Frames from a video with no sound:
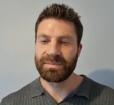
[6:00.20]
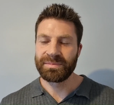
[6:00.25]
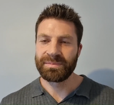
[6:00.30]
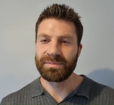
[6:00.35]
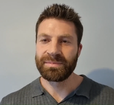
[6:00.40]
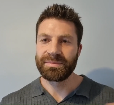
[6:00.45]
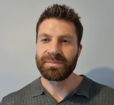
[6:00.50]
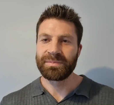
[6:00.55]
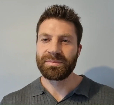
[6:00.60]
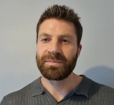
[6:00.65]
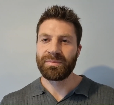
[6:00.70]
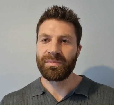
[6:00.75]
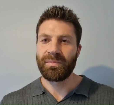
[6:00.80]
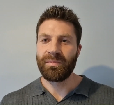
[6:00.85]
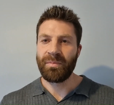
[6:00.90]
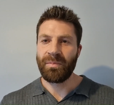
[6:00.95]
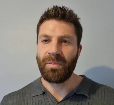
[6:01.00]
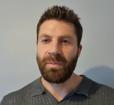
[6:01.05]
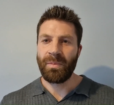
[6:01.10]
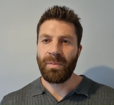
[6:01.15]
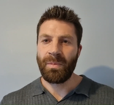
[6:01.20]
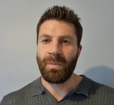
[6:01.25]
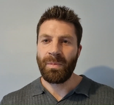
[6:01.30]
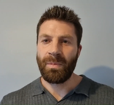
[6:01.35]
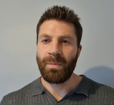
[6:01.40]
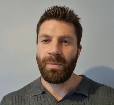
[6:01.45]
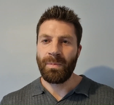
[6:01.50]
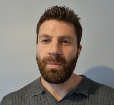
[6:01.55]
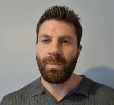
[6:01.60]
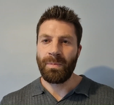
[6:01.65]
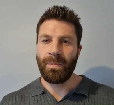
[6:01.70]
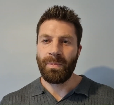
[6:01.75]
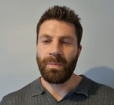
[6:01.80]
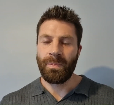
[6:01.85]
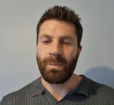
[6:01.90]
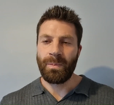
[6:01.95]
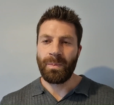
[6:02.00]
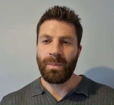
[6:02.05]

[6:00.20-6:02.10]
No one is speaking in this clip.